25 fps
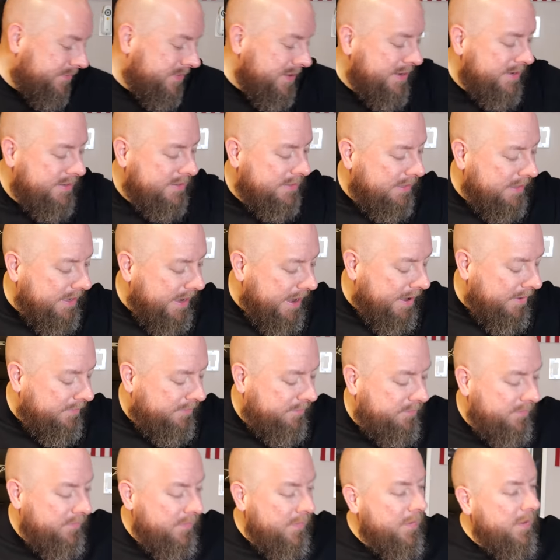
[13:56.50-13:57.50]
things
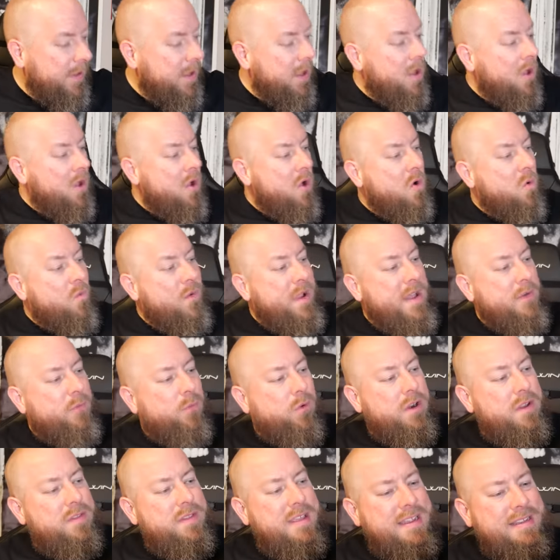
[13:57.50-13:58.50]
left. We have
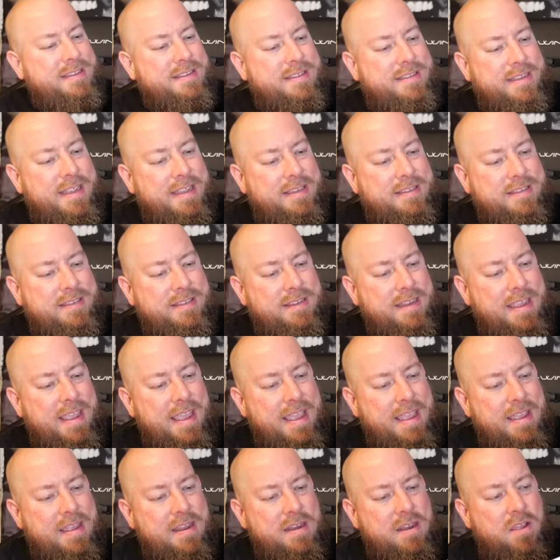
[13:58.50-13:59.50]
one of these discs
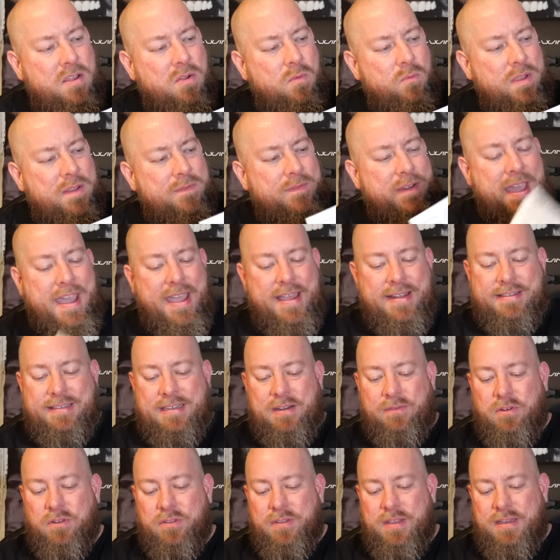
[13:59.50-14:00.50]
again. We've had
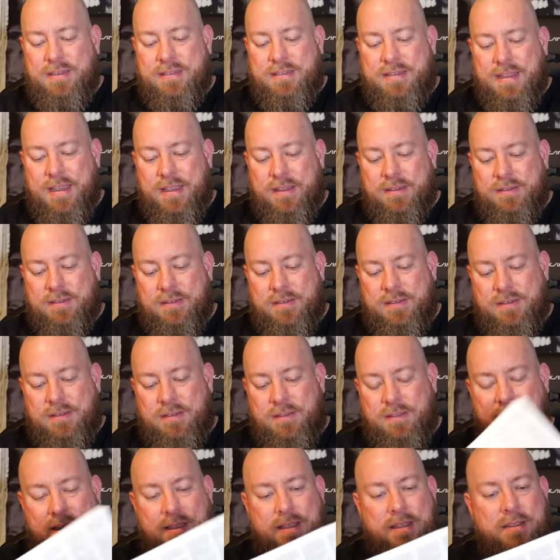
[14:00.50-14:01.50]
several of these discs.
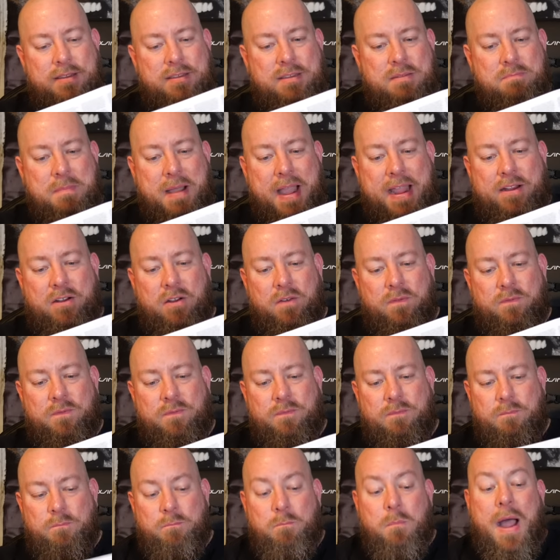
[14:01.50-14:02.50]
This micro,
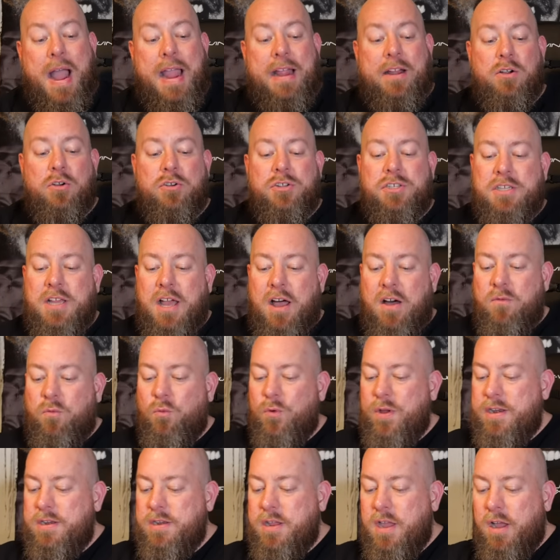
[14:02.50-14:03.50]
Microsoft
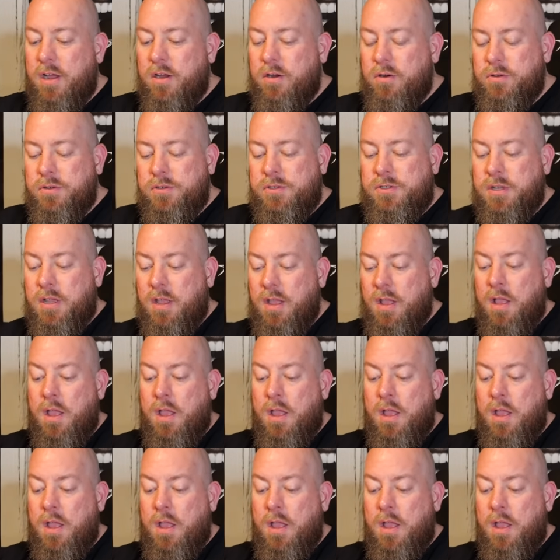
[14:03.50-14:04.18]
Windows